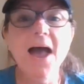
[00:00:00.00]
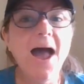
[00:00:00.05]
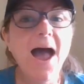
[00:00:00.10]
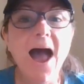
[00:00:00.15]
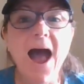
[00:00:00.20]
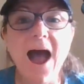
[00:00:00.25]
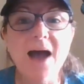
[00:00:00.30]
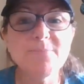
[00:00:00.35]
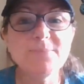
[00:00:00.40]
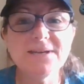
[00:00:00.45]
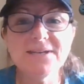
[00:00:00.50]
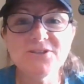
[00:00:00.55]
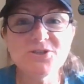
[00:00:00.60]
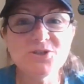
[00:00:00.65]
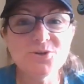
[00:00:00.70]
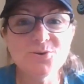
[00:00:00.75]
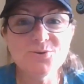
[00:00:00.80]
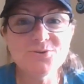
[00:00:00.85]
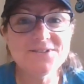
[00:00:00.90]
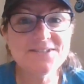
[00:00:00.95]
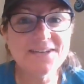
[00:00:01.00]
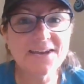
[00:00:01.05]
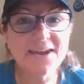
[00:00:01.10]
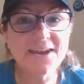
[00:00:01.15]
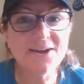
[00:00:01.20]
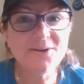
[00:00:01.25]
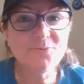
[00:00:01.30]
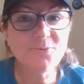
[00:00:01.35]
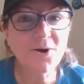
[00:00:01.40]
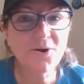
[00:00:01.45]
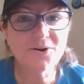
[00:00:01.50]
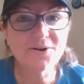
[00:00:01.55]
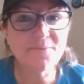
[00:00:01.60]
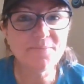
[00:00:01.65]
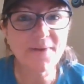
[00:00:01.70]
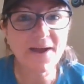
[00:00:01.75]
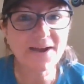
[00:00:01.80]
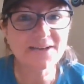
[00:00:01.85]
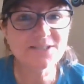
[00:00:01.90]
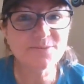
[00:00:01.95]
Happy Tuesday. Welcome
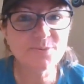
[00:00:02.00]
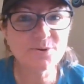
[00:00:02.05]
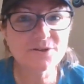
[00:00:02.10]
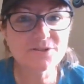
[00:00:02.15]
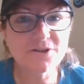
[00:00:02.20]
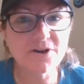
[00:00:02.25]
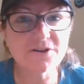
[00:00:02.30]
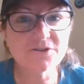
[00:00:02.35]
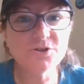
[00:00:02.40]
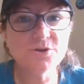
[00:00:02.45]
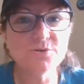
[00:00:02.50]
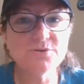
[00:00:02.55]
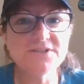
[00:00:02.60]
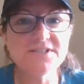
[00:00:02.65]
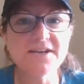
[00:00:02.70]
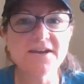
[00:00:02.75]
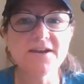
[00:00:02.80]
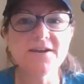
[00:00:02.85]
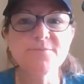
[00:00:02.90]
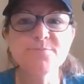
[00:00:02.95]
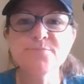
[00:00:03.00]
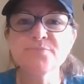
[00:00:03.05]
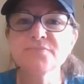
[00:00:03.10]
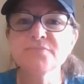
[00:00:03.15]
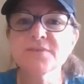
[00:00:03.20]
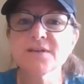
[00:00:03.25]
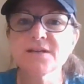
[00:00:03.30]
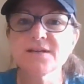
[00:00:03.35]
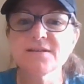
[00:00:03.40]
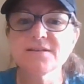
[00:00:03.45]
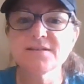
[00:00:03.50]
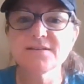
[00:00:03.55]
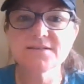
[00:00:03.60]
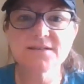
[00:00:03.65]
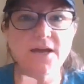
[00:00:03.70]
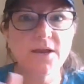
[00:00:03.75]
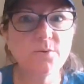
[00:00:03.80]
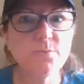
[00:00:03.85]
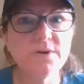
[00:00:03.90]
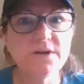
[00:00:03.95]
back to Book Talk Tuesday. It's
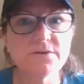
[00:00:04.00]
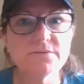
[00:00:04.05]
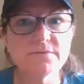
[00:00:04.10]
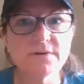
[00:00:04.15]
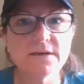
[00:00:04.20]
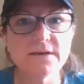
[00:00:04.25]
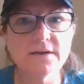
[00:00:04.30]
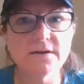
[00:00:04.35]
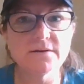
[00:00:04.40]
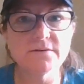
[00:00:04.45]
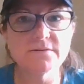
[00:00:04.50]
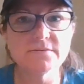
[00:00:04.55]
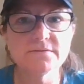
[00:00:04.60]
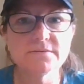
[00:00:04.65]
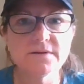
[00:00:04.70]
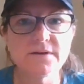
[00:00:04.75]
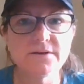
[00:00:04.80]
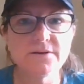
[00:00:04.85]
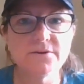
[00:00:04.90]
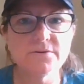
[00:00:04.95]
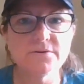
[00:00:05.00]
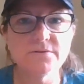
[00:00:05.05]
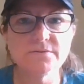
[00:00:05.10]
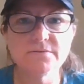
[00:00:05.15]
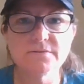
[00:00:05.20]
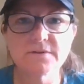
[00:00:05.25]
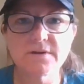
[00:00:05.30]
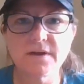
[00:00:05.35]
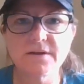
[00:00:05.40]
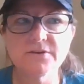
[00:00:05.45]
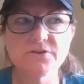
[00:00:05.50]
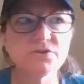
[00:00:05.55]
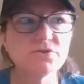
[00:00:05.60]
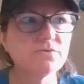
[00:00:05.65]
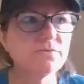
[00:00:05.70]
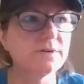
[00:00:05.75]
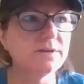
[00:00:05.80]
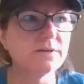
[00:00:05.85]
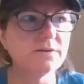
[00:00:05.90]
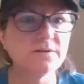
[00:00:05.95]
kind of weird right now. I know, kind of
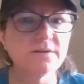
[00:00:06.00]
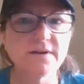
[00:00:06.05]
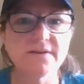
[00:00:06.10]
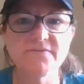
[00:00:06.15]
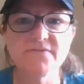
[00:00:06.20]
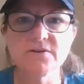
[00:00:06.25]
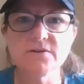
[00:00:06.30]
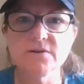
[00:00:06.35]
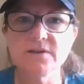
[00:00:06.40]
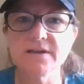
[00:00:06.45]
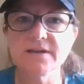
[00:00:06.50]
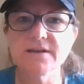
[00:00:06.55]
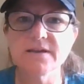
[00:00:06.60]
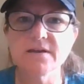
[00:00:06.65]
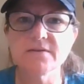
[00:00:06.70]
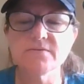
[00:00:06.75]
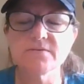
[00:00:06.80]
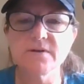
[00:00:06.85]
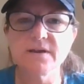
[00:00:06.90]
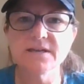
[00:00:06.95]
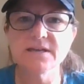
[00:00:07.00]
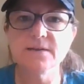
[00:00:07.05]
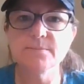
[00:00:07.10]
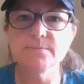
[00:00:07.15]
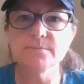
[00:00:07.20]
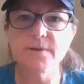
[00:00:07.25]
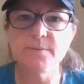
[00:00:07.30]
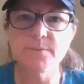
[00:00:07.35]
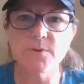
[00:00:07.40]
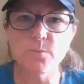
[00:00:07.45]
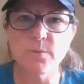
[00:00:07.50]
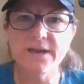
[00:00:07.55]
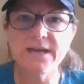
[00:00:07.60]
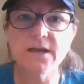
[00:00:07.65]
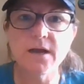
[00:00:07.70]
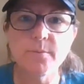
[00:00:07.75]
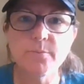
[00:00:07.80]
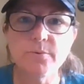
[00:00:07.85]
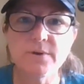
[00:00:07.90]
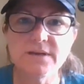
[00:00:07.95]
surreal. I feel like I'm going to wake
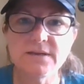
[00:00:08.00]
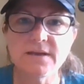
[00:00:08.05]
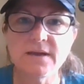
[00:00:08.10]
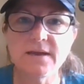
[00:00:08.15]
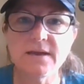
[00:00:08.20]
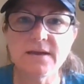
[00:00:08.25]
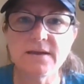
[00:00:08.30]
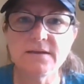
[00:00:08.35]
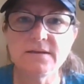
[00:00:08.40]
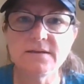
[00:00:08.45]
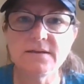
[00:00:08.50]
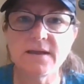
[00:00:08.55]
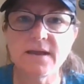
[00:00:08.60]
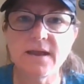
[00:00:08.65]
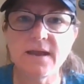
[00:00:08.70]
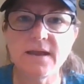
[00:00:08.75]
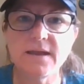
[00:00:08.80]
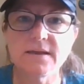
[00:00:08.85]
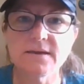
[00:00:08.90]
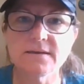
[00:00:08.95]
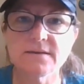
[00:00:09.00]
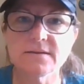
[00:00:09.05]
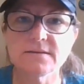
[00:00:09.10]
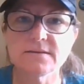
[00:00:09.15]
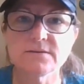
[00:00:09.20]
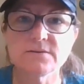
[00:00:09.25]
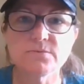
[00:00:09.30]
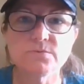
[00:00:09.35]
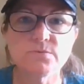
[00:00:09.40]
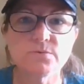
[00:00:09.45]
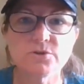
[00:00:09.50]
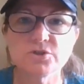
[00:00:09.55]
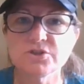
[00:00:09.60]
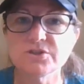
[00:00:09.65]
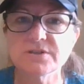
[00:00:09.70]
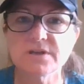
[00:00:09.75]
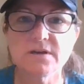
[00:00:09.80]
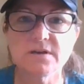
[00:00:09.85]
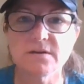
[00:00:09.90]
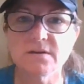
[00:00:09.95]
up one day and we're
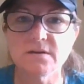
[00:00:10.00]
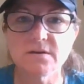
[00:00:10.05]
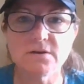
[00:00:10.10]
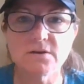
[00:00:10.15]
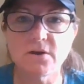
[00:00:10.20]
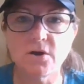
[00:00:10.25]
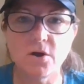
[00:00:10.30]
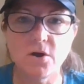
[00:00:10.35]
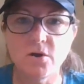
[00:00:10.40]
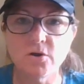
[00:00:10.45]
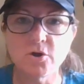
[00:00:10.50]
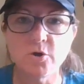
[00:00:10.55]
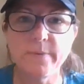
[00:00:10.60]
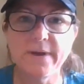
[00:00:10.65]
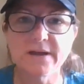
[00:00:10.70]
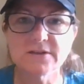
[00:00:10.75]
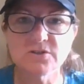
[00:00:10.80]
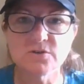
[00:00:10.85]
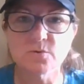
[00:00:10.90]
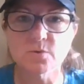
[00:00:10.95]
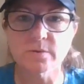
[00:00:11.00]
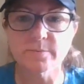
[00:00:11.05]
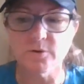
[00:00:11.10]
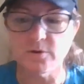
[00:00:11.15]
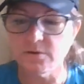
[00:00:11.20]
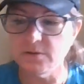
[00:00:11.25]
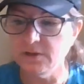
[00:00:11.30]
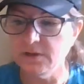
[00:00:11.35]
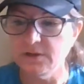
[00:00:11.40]
just going to all go back to normal,